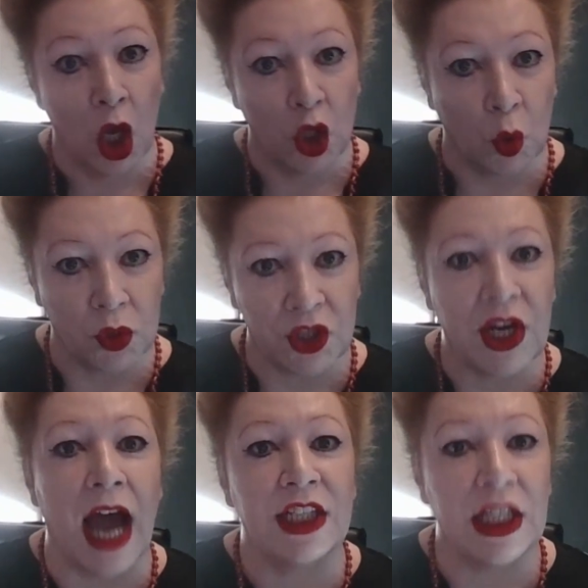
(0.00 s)
You're
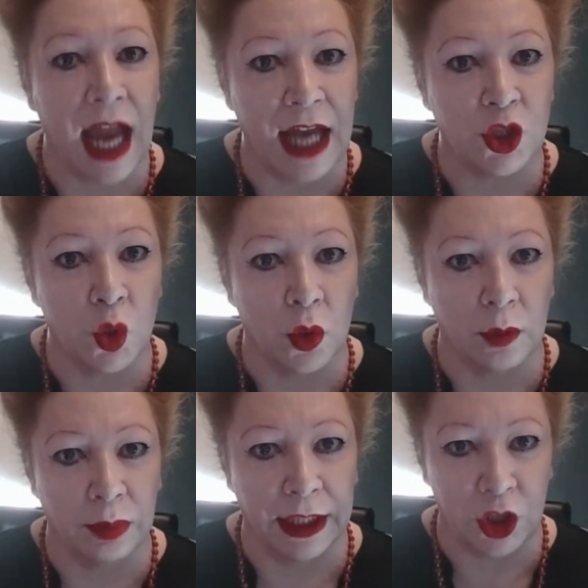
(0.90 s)
starting at your
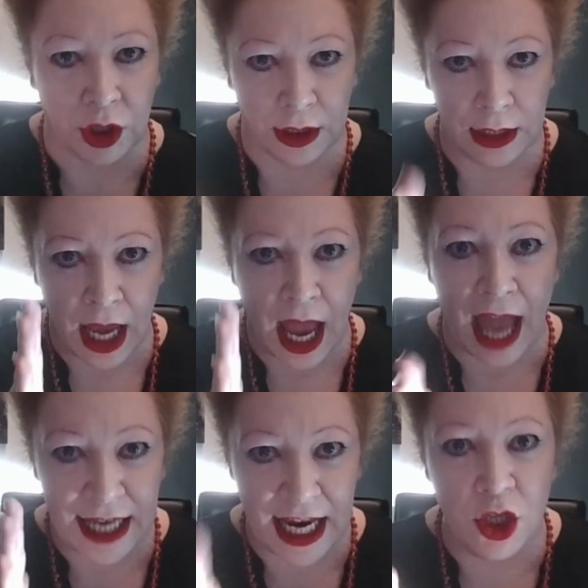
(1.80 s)
completion,
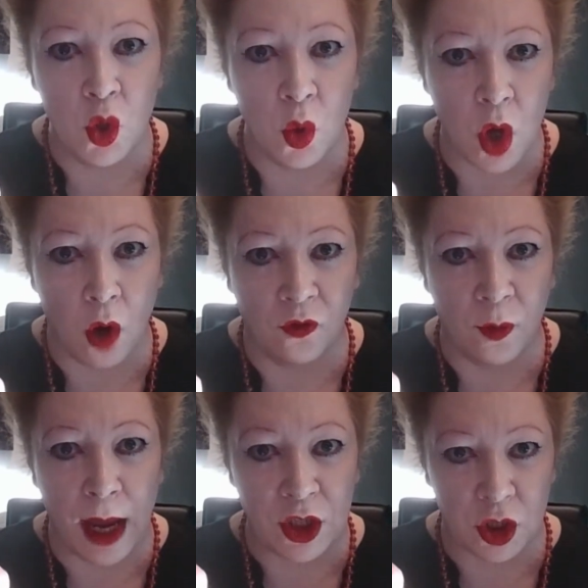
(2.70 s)
and in your
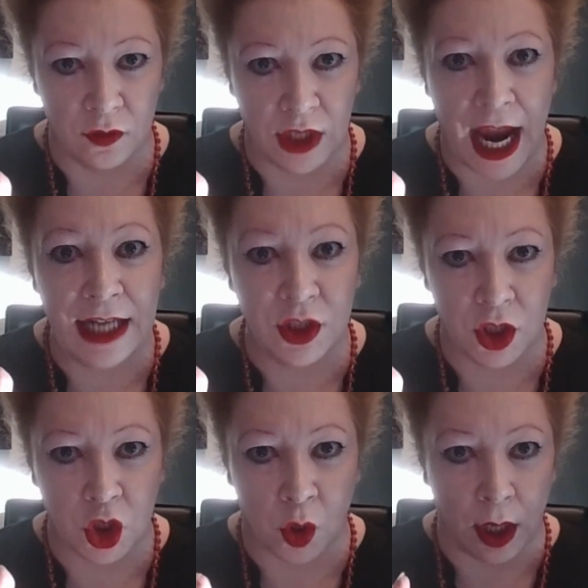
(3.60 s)
confirmation of
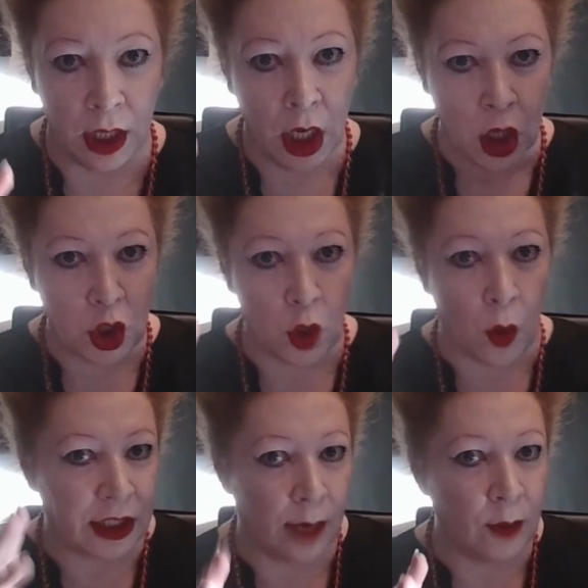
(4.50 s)
candidature, you are
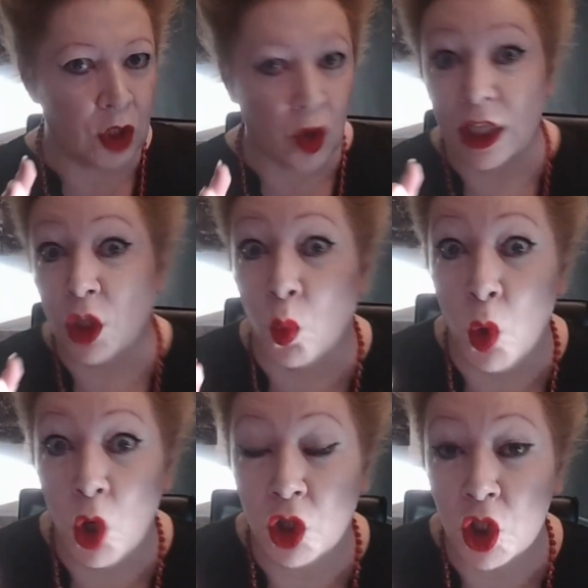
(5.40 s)
demonstrating the
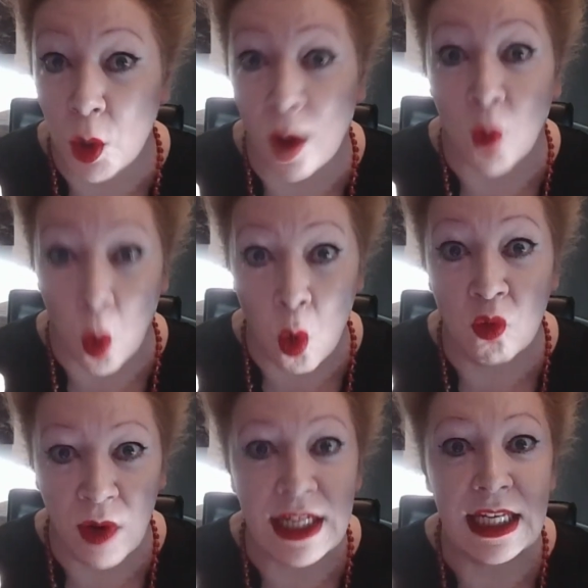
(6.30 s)
work that you have
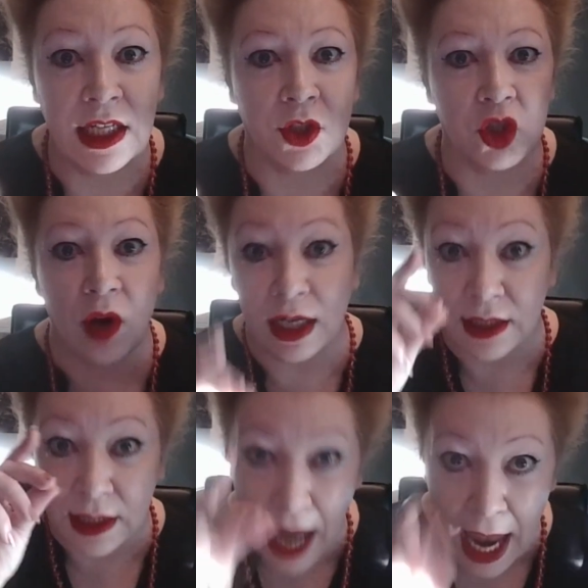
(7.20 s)
already
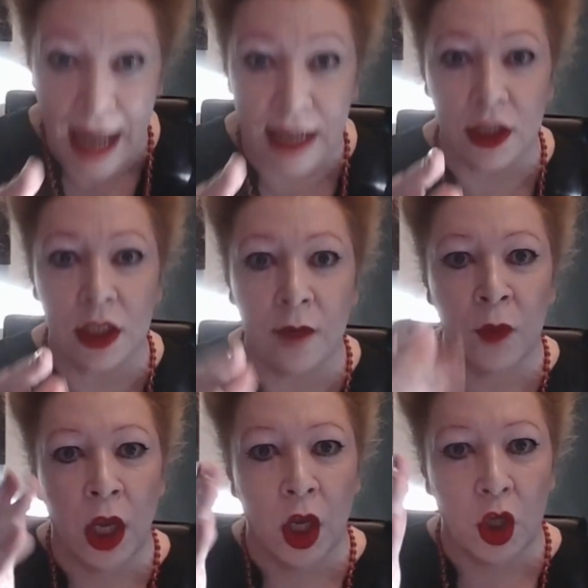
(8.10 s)
constructed, and
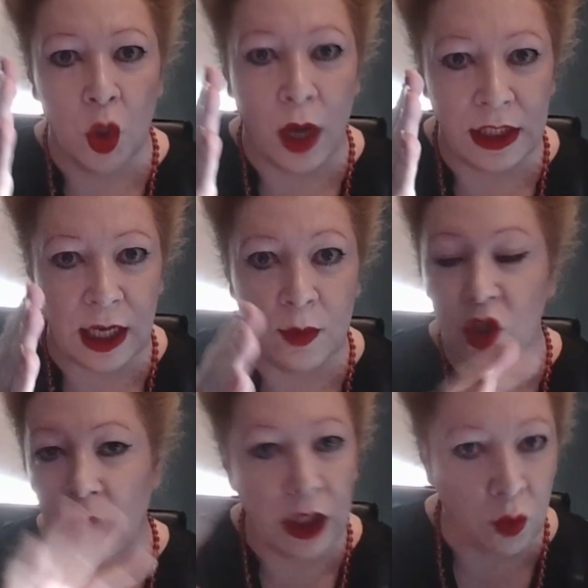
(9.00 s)
you are
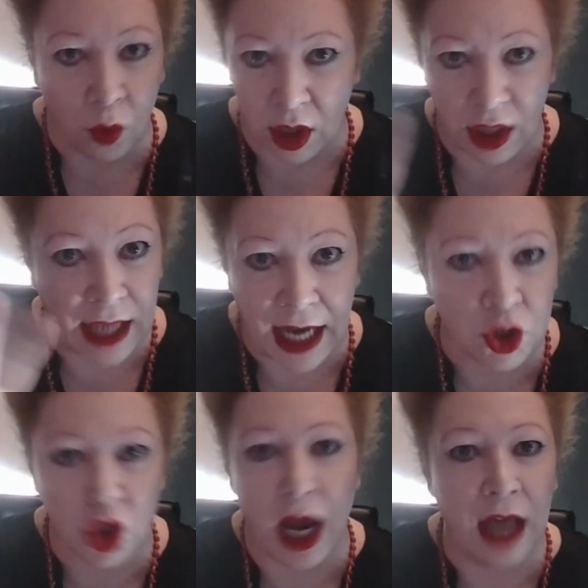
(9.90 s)
demonstrating through a Gantt
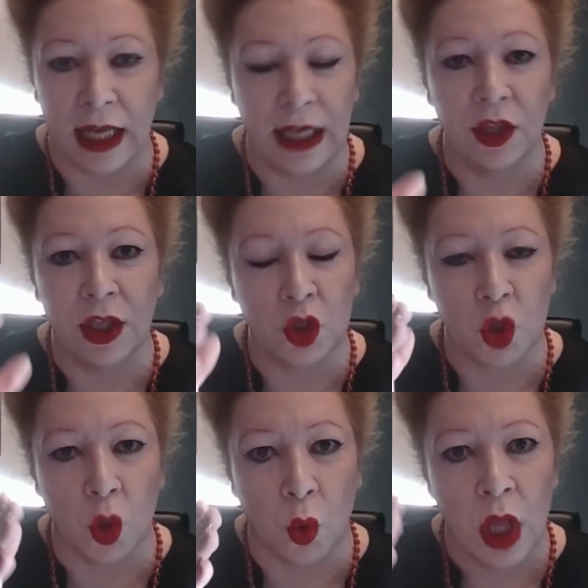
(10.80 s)
chart, anything at
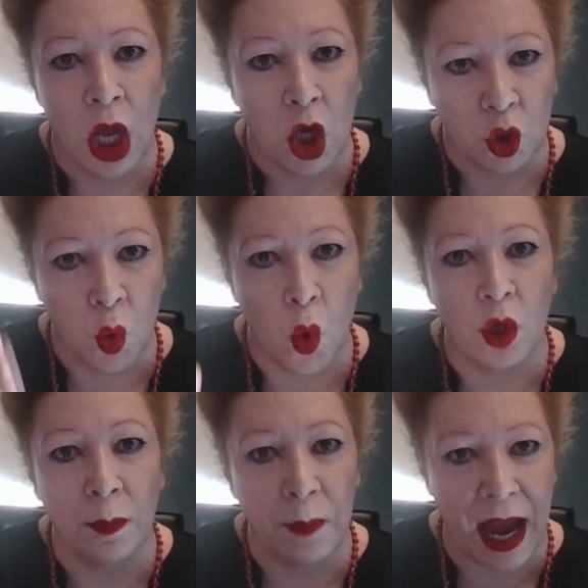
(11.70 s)
all, your
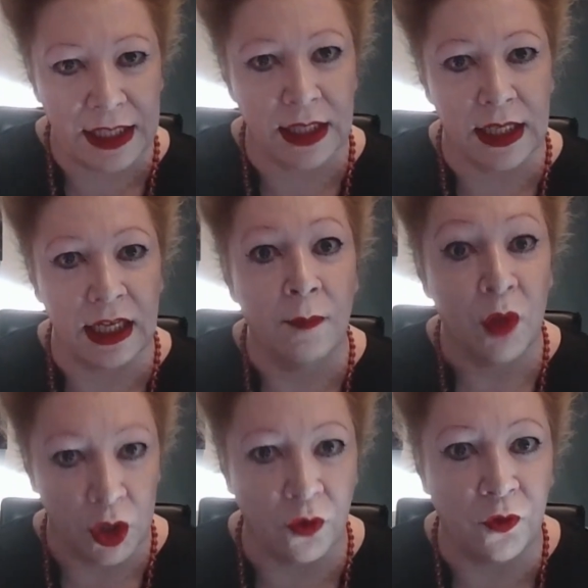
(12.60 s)
capacity
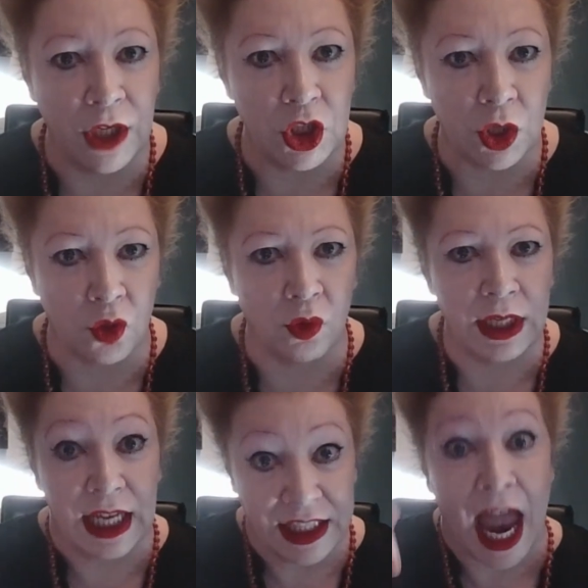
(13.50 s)
to finish in 3
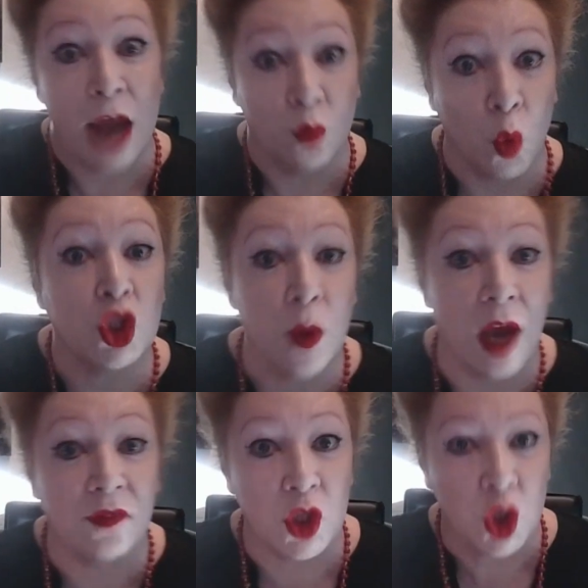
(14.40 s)
years and what you
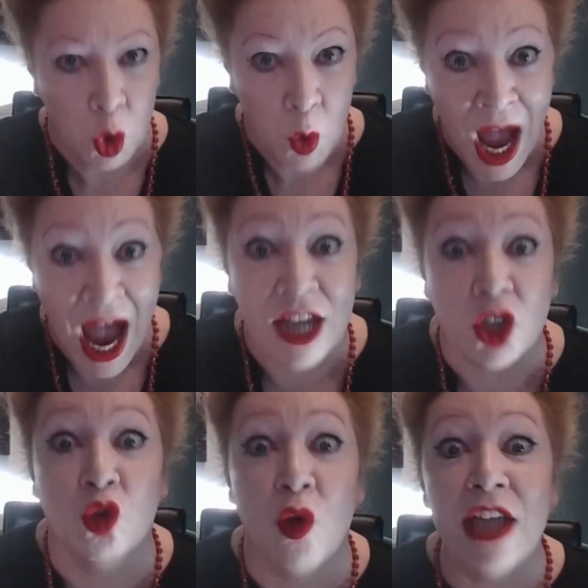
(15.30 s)
have to do at a
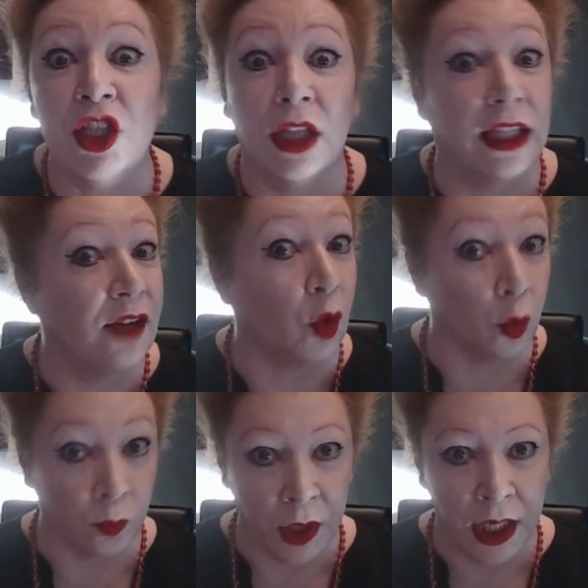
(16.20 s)
granular level
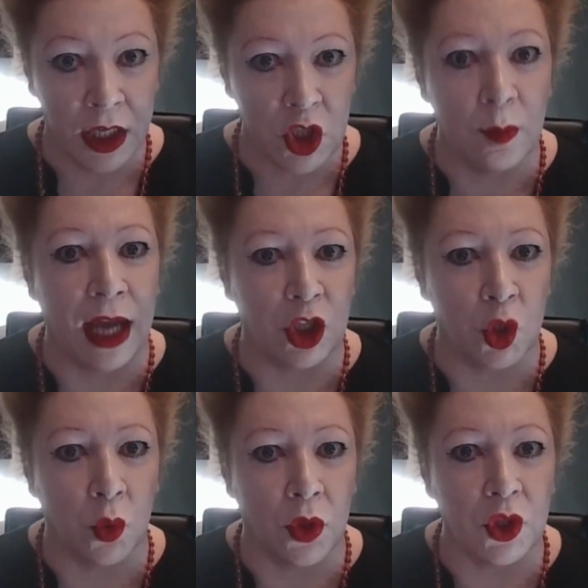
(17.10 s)
to make
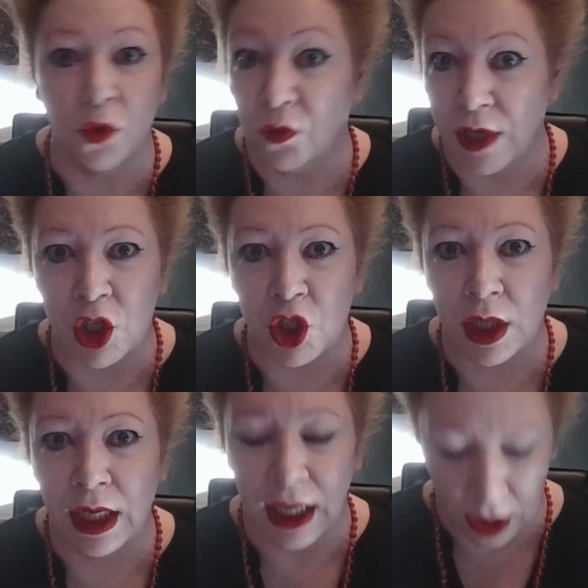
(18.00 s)
sure that you finish
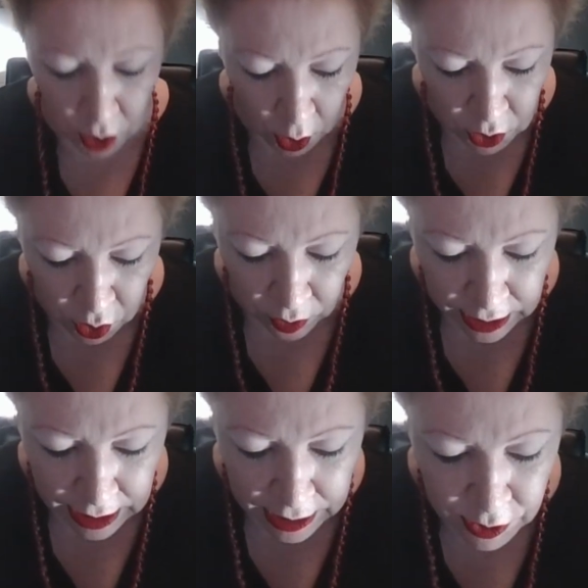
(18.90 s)
in those 3
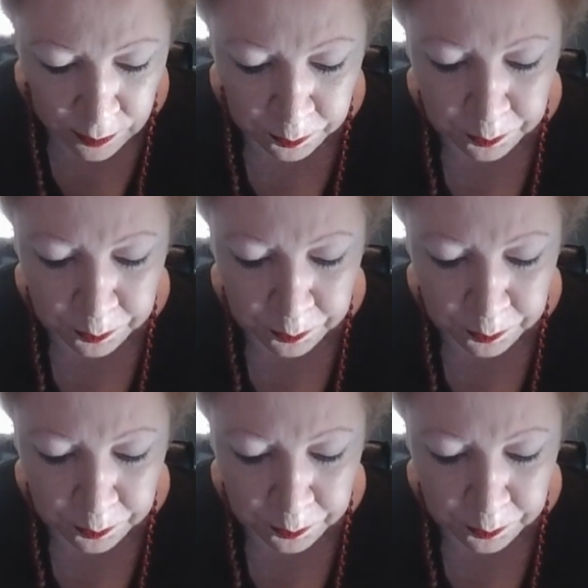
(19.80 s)
years.